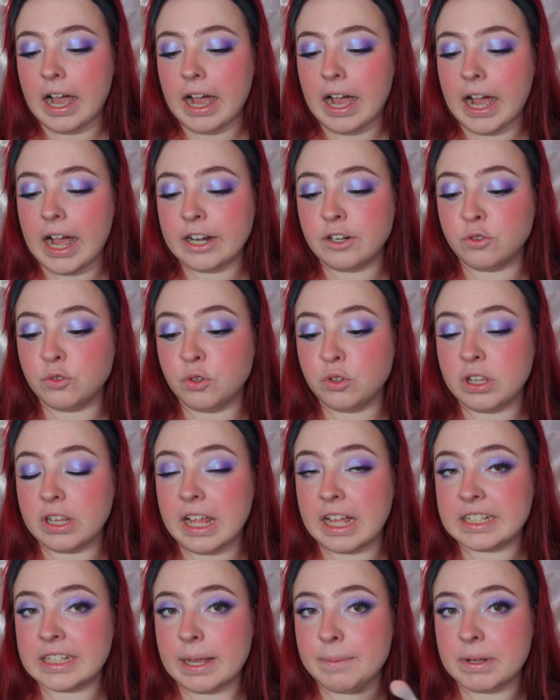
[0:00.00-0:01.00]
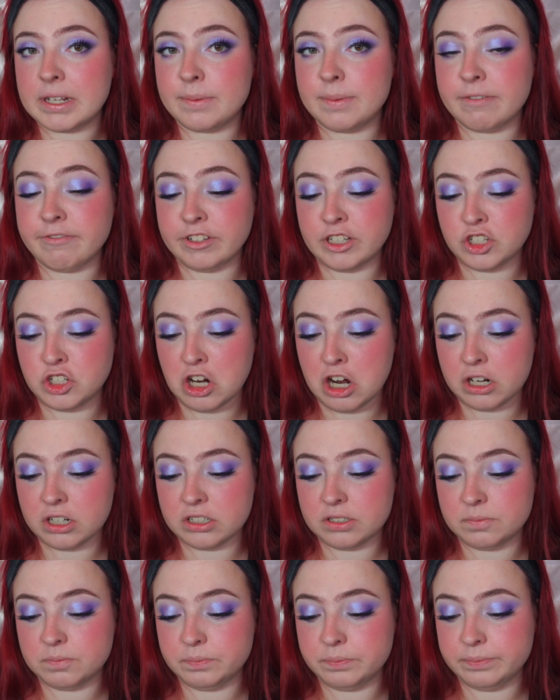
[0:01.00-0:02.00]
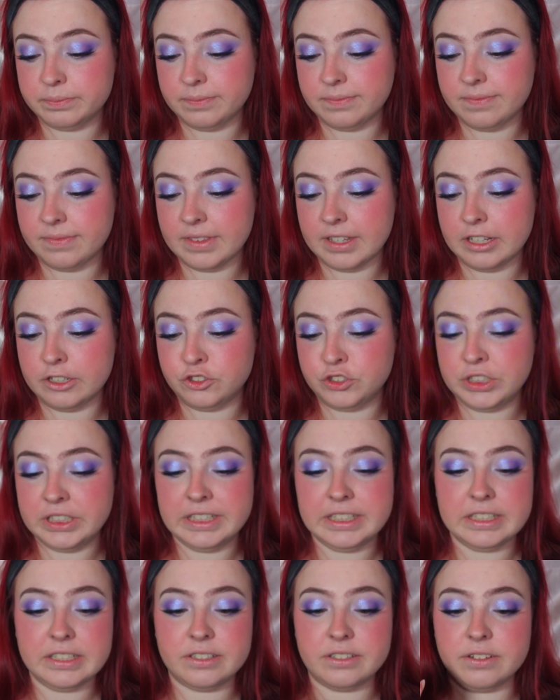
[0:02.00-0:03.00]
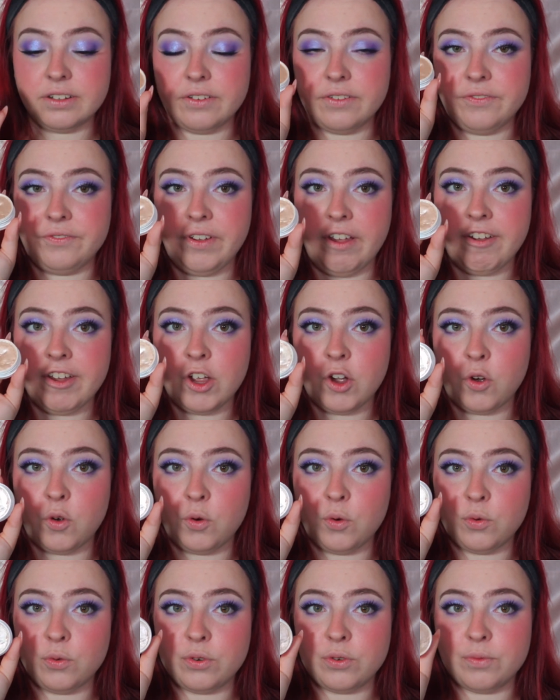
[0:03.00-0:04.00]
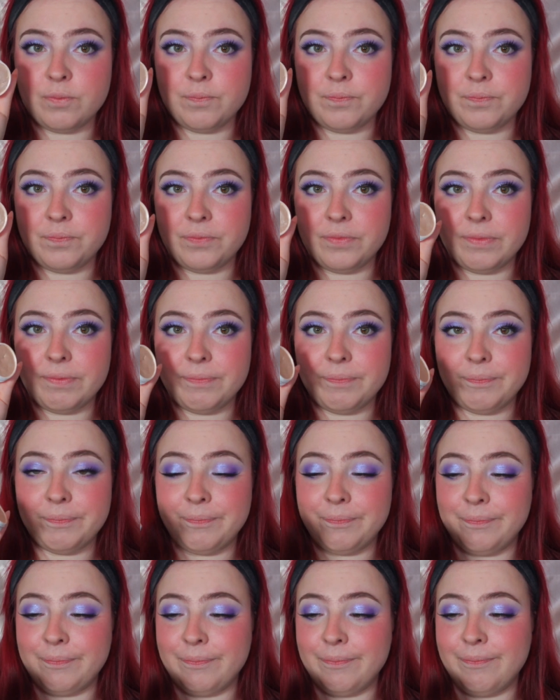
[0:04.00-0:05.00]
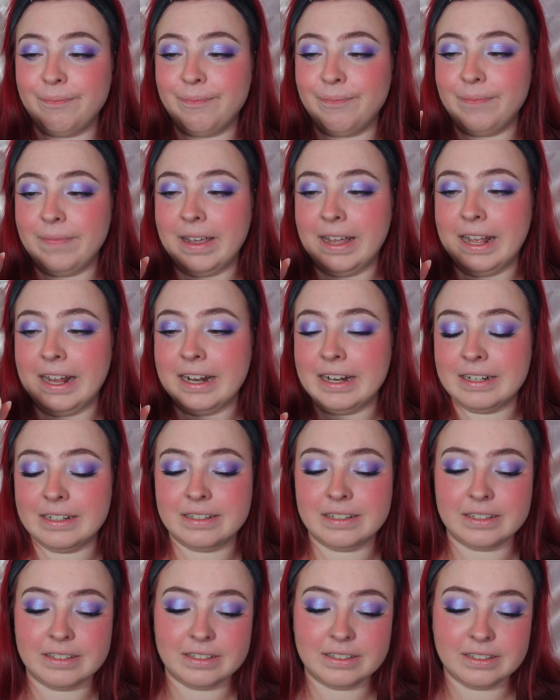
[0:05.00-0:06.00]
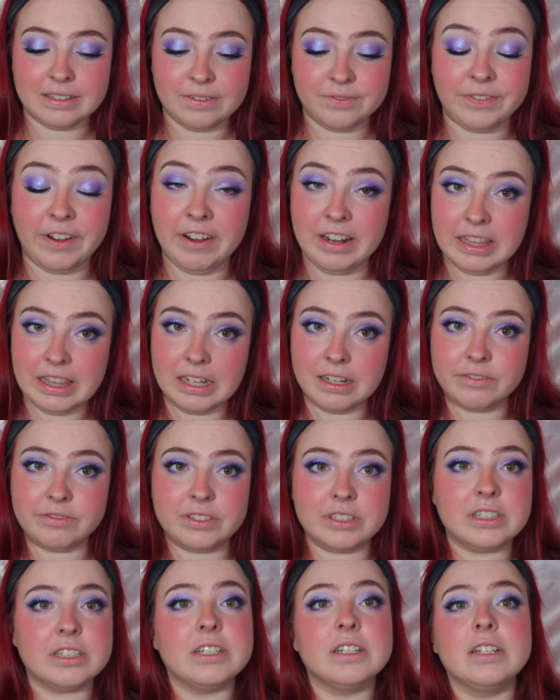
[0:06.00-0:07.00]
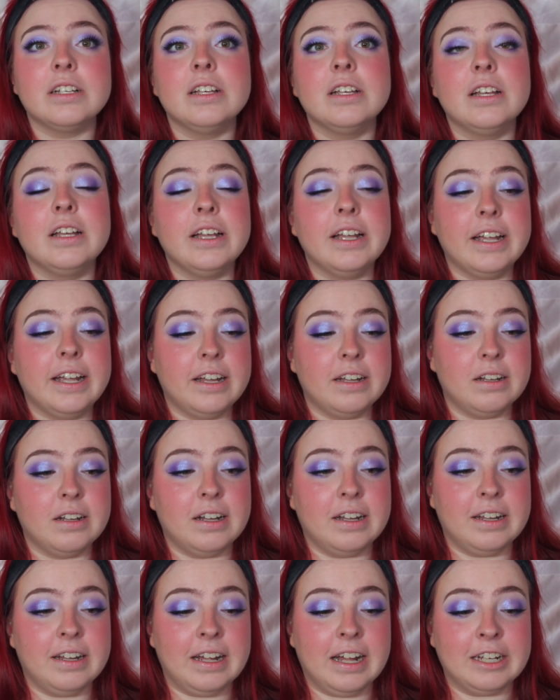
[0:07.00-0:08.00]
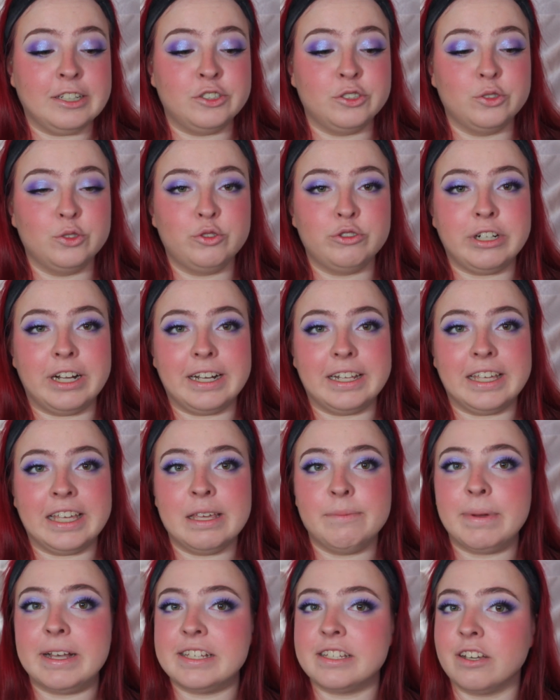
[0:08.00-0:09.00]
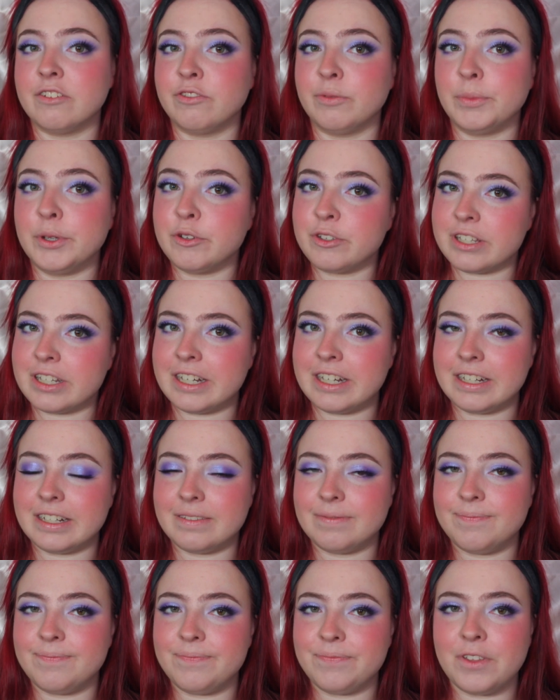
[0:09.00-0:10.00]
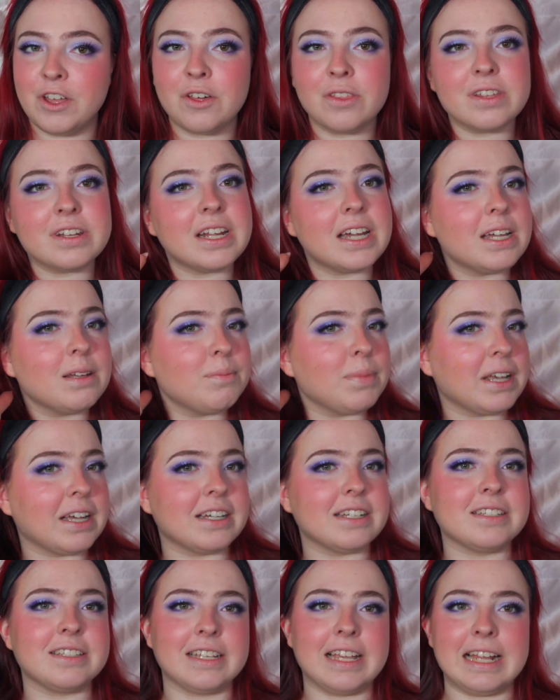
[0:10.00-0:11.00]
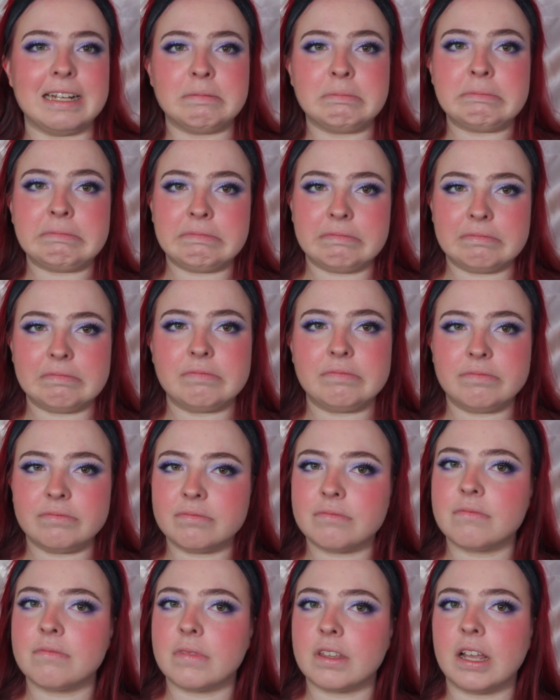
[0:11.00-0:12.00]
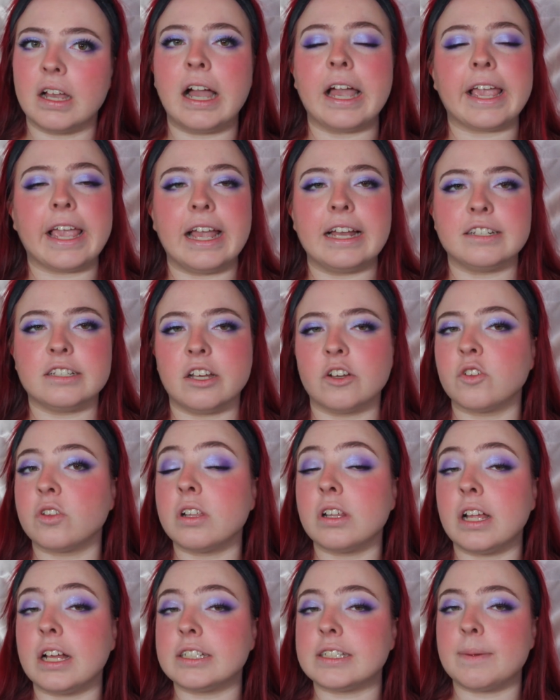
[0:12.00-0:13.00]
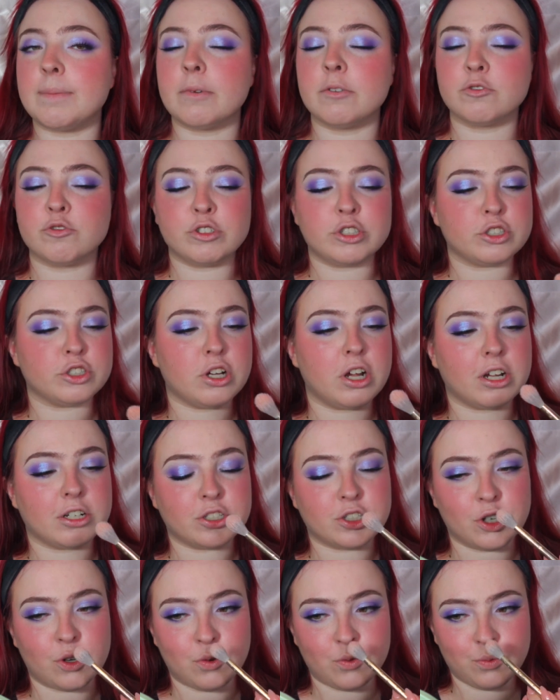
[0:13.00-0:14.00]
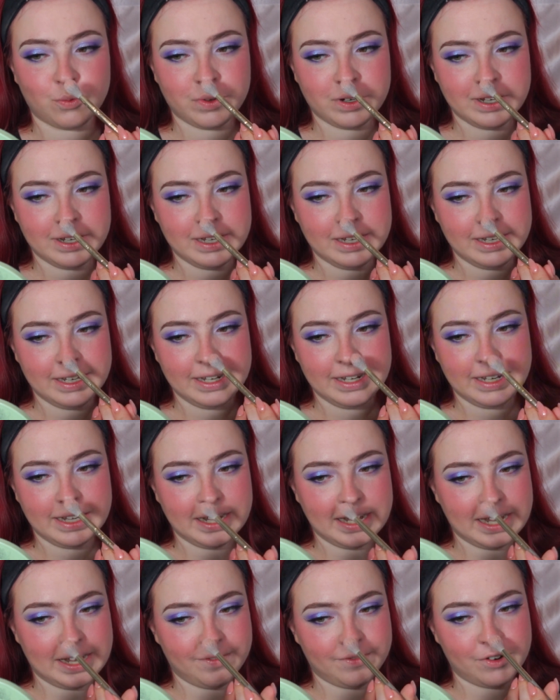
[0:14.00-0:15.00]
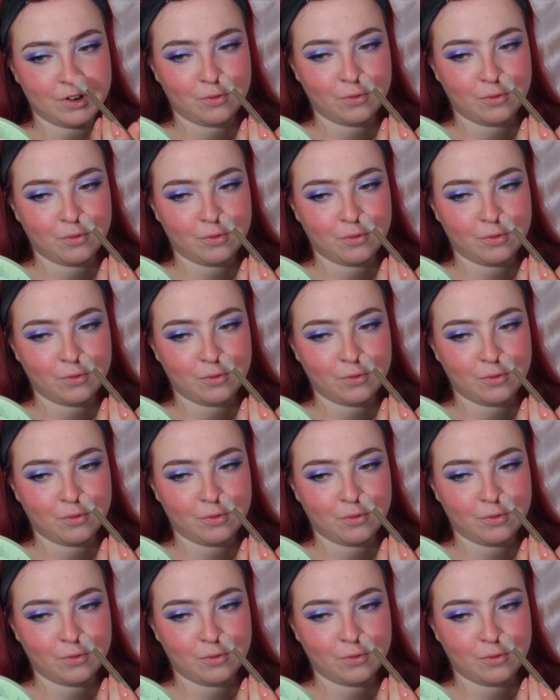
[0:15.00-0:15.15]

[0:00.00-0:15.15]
I don't know the last time it's been restocked. She's very old and very loved. I do try to keep myself from using it all the time because, again, I can't tell you the last time it was restocked, so I have no